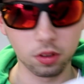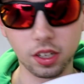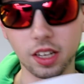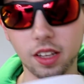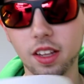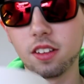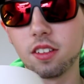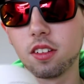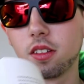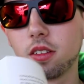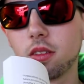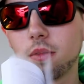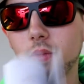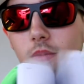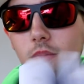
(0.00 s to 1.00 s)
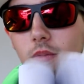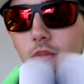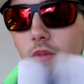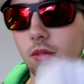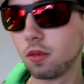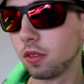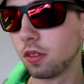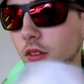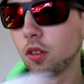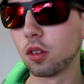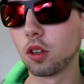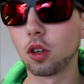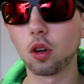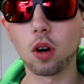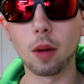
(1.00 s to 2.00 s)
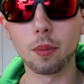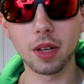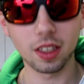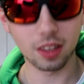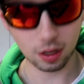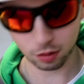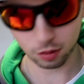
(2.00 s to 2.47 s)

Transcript: yeah, that's quite big, that